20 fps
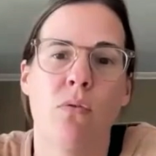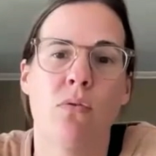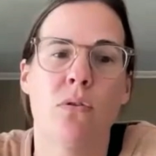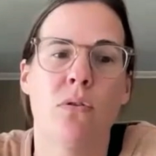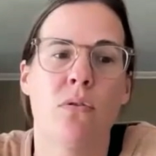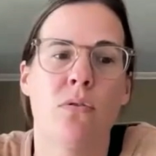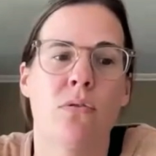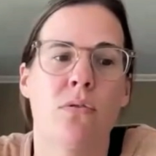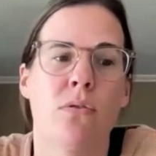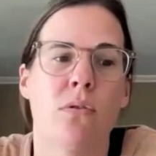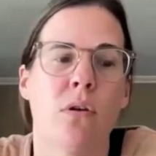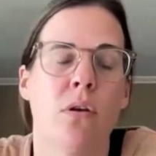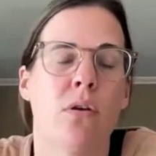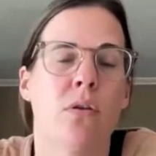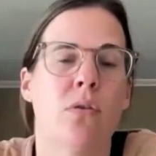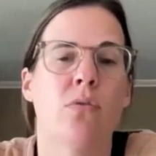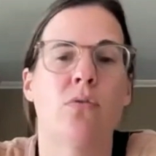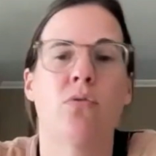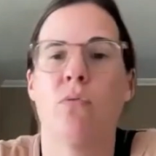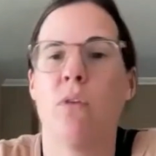throws there's a
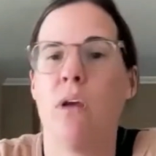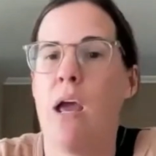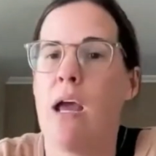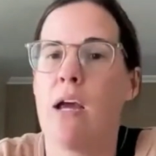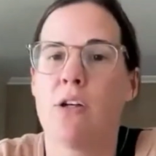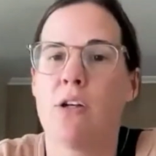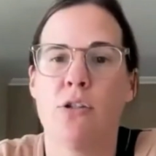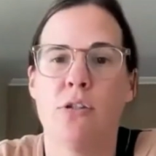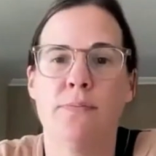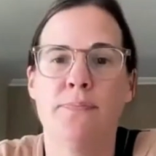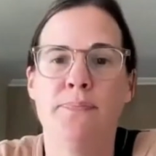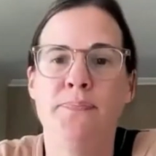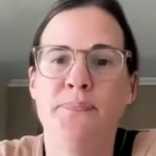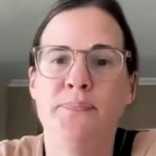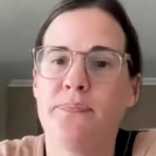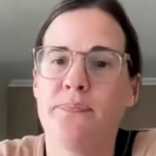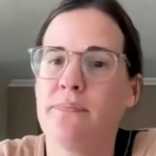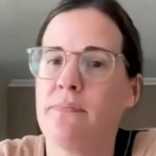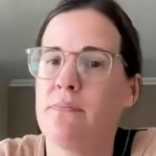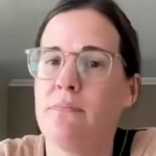huge reaction
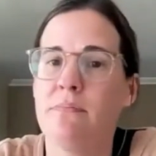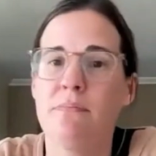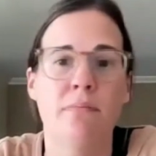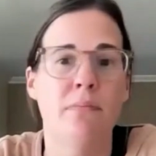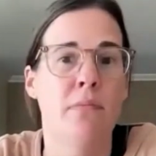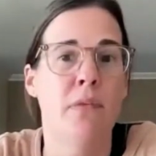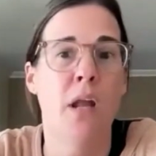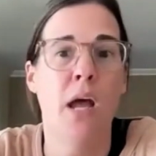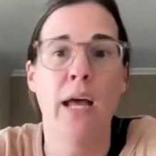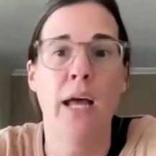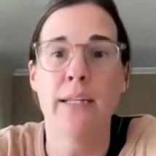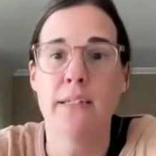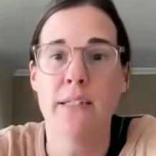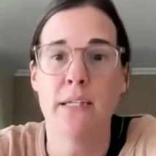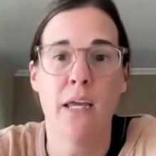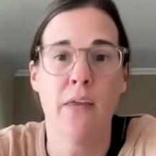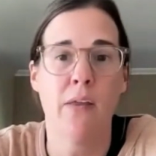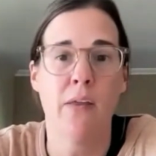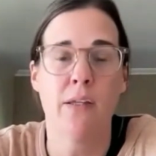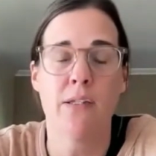I'm not
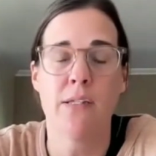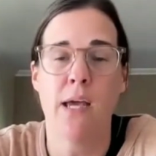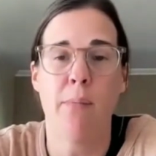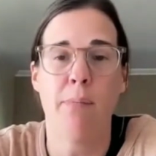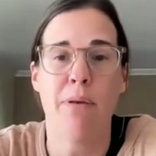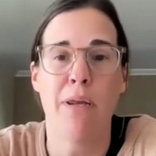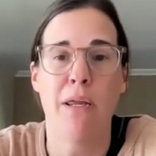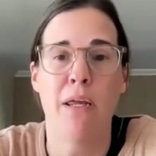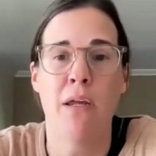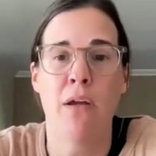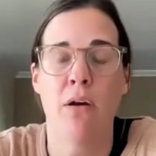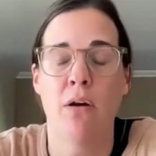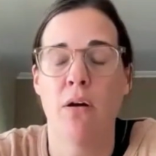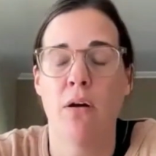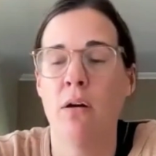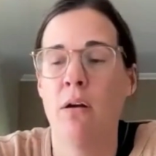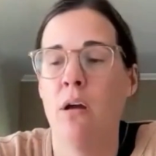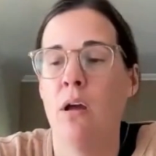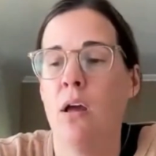saying that's happening here